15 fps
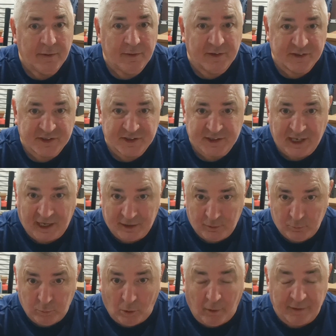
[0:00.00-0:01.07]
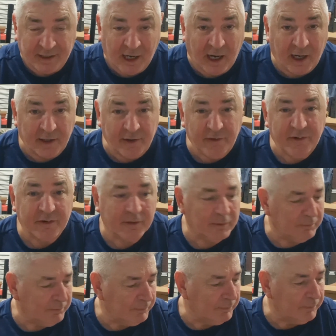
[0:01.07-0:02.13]
standard wiring harness,
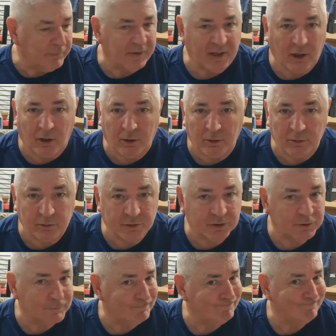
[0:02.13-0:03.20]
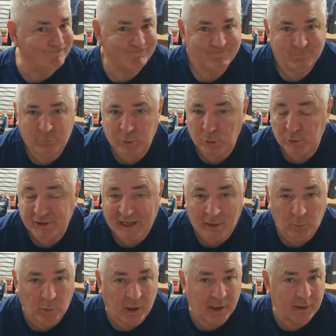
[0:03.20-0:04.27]
the old pulled out
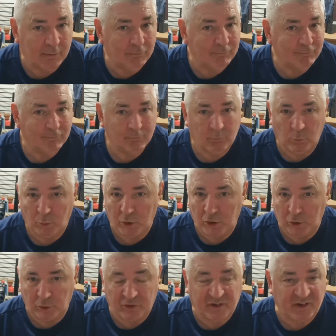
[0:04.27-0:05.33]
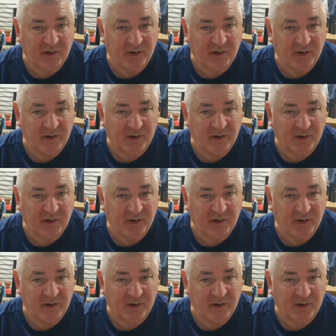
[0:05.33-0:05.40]
one, what it looks